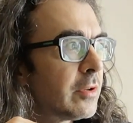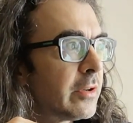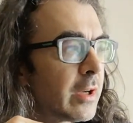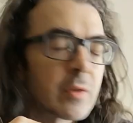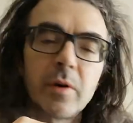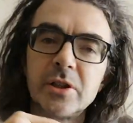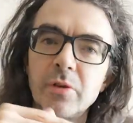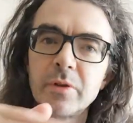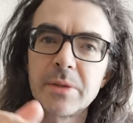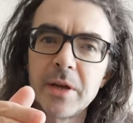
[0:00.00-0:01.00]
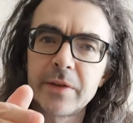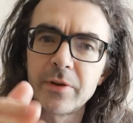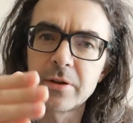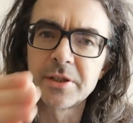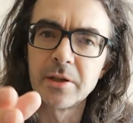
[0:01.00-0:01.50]
not quite sure what to make
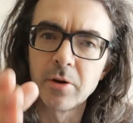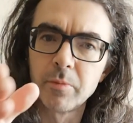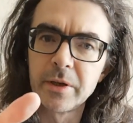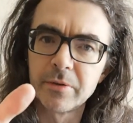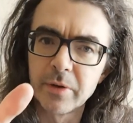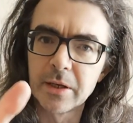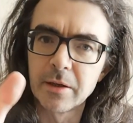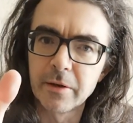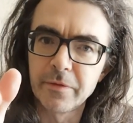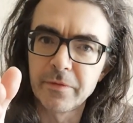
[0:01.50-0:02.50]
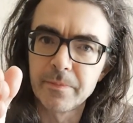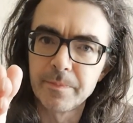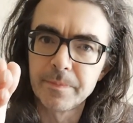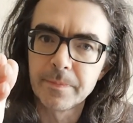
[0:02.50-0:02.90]
of it because they know me in real life,